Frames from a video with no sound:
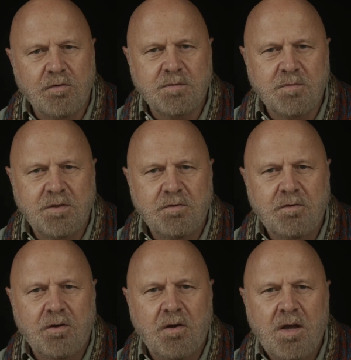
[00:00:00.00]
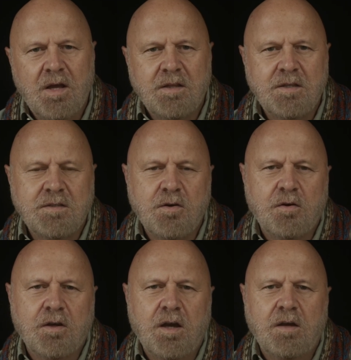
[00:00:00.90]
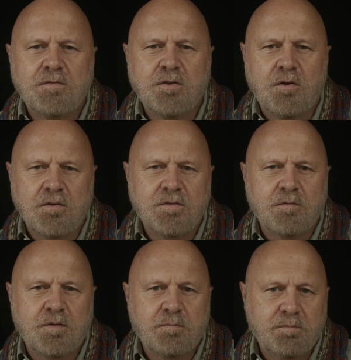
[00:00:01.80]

course material, this archive should also